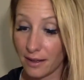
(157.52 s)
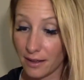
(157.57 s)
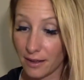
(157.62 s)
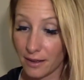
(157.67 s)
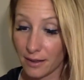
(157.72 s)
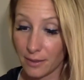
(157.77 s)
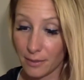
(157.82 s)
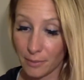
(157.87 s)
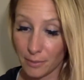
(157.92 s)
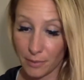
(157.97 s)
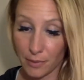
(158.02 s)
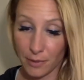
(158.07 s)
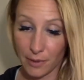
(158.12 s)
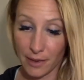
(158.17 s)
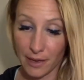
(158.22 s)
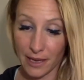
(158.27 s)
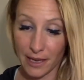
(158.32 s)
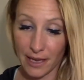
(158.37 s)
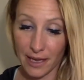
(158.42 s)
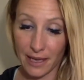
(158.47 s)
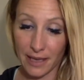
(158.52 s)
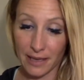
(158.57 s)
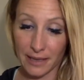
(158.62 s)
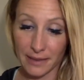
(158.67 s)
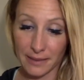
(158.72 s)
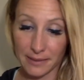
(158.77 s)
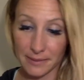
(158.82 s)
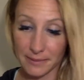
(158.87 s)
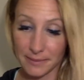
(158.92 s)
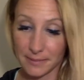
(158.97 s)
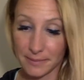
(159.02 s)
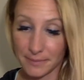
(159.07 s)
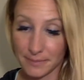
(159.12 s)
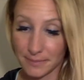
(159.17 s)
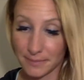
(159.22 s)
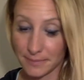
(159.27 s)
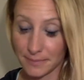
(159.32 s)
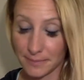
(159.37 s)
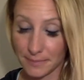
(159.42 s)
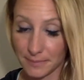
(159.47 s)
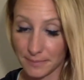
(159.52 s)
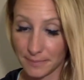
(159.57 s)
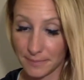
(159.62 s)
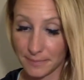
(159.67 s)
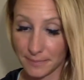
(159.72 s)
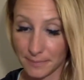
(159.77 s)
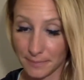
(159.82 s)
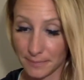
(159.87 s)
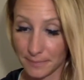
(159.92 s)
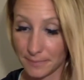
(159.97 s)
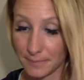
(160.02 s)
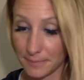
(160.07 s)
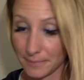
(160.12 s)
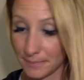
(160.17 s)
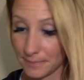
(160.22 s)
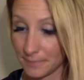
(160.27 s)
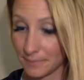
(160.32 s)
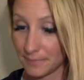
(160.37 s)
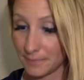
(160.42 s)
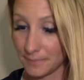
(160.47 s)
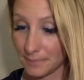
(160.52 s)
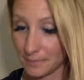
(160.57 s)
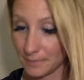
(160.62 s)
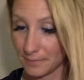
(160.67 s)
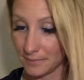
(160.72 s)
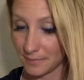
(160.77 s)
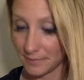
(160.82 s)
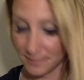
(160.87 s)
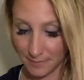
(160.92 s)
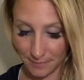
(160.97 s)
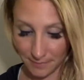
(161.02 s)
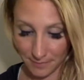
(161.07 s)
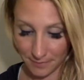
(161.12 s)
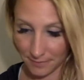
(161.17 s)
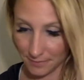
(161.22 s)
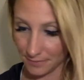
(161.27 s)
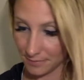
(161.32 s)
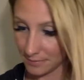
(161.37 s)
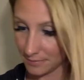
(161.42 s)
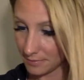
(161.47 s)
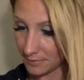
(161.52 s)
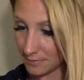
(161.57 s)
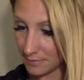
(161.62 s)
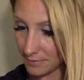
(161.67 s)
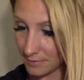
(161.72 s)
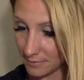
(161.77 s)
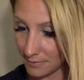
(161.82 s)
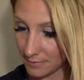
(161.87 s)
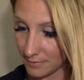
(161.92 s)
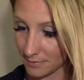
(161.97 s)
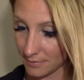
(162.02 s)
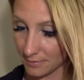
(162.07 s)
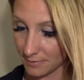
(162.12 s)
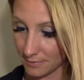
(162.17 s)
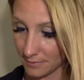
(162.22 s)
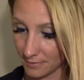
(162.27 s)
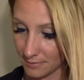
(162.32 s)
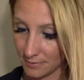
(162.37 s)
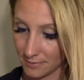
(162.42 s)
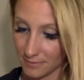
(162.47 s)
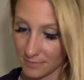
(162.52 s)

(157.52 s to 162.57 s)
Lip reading: Nothing is said.